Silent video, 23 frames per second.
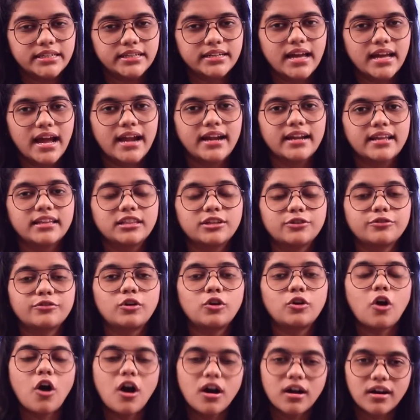it, and in the
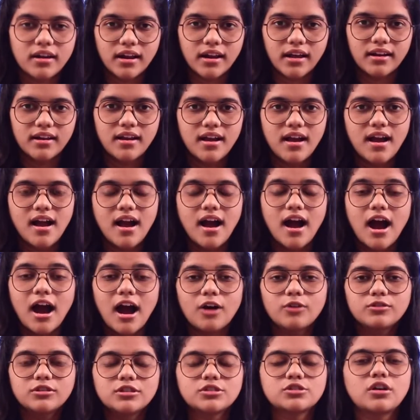long run,
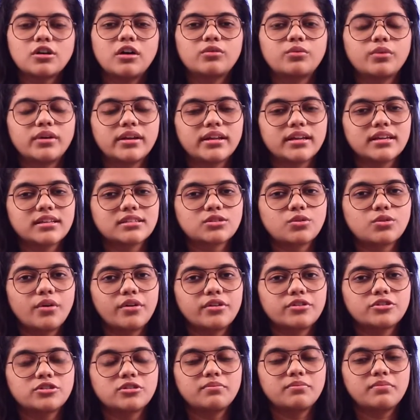how the software is
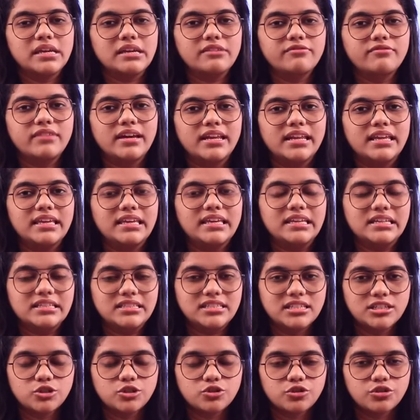going to be very
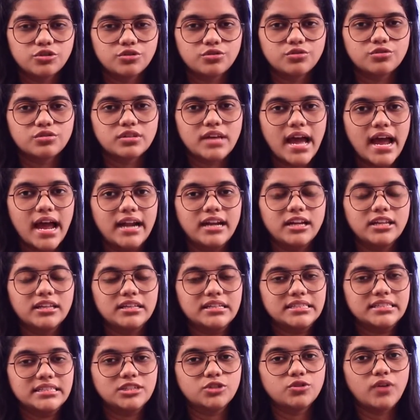easy to use and
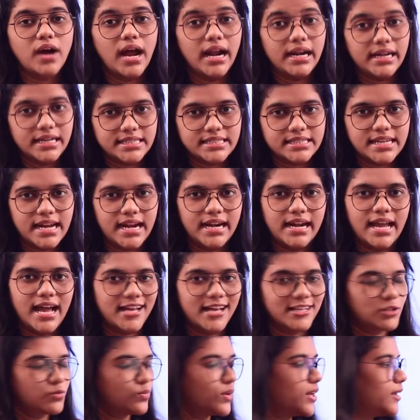easy to understand
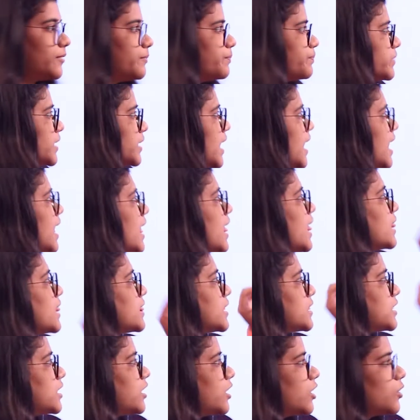as well.
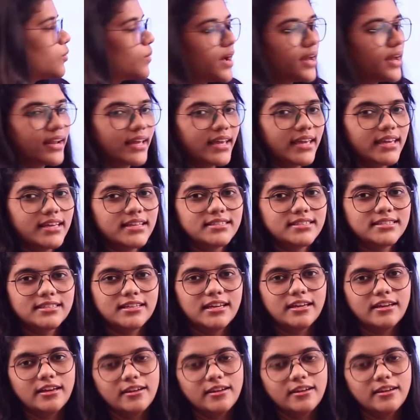The third one is